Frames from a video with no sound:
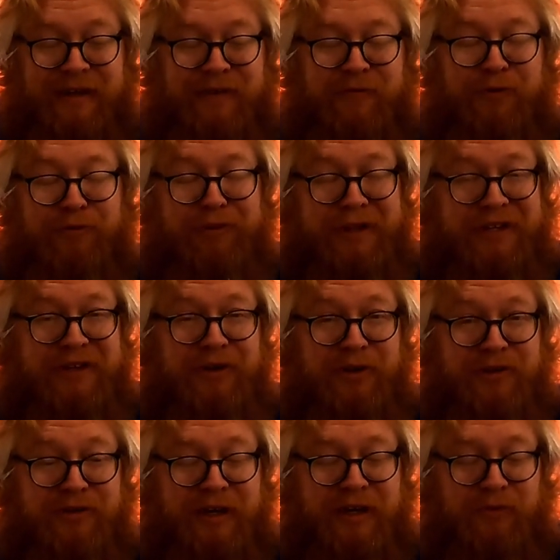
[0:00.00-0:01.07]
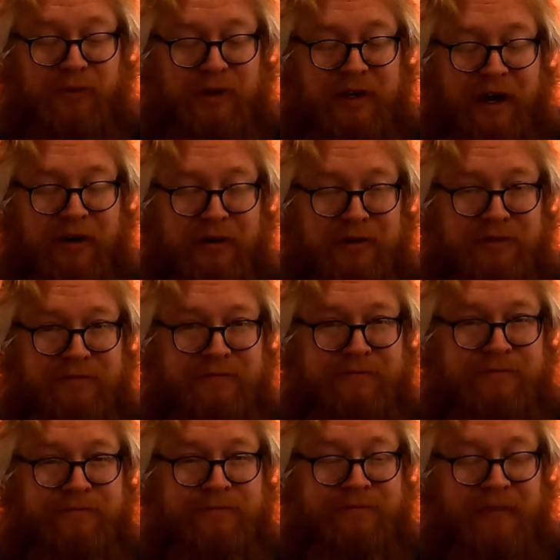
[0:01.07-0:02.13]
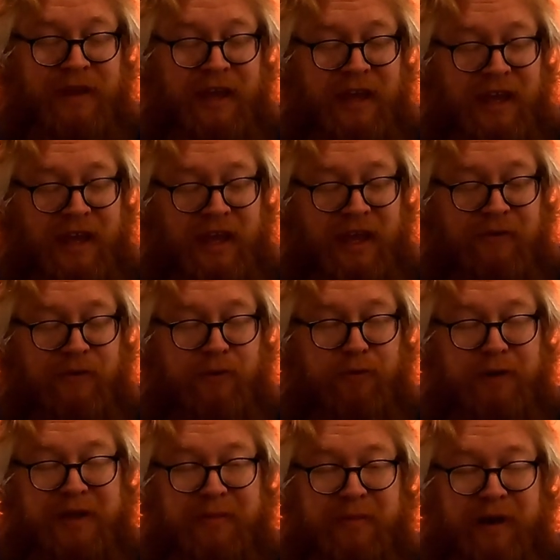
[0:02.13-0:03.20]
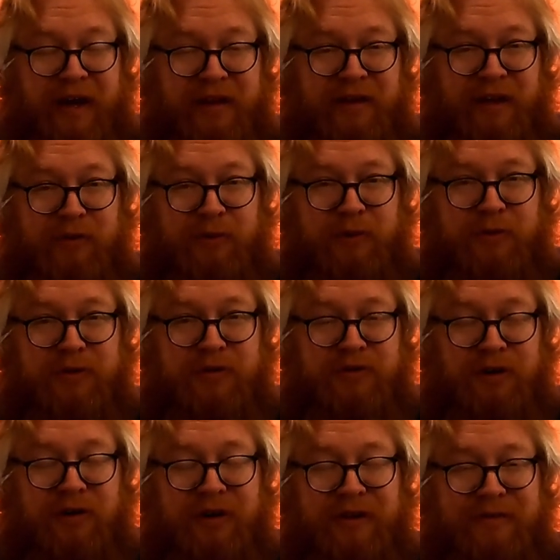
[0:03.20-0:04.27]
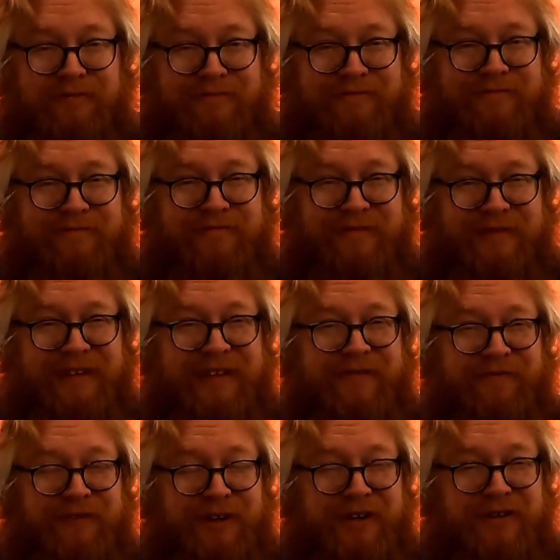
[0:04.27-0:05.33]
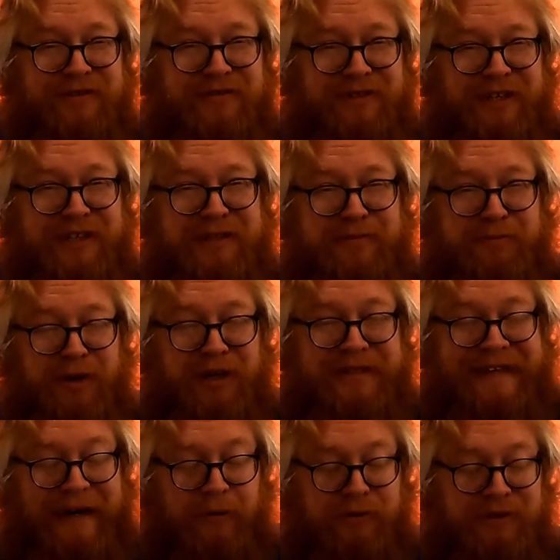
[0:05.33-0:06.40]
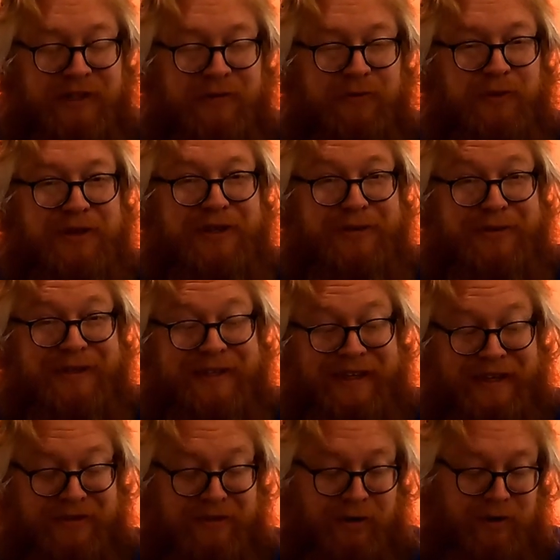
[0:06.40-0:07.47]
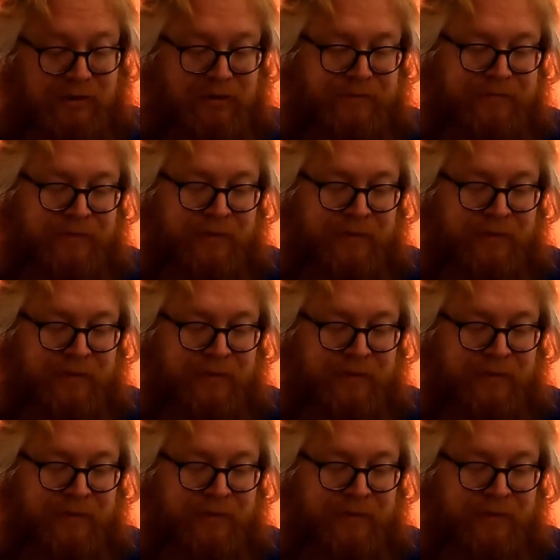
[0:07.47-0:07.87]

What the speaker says: If you're really good, you'll get in 1 hour. And if you're really bad, like we were starting, figure 6+ hours, even with using the hint cards.